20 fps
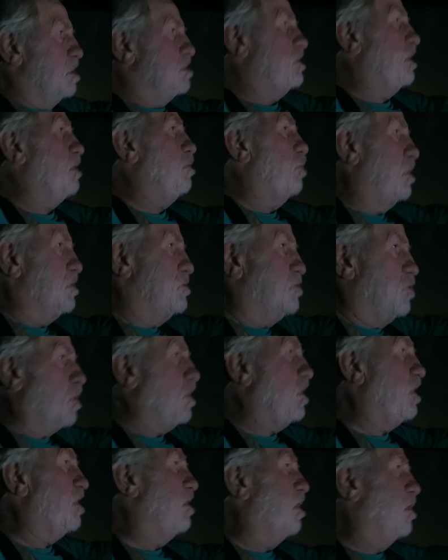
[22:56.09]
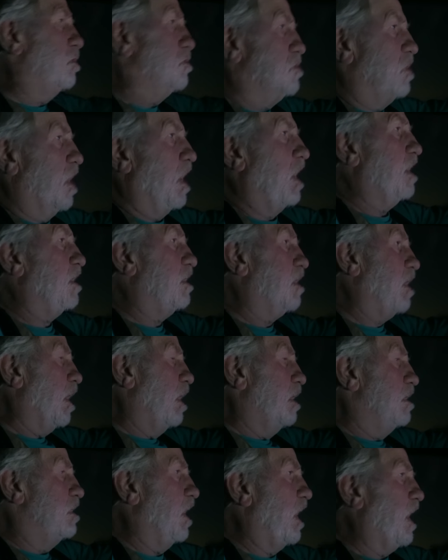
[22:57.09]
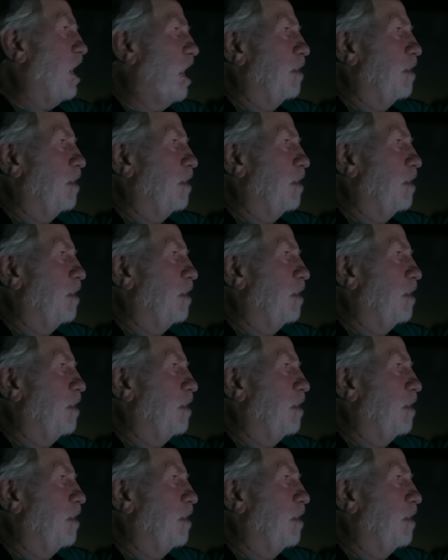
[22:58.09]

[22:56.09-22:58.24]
She would treat those legs. Lay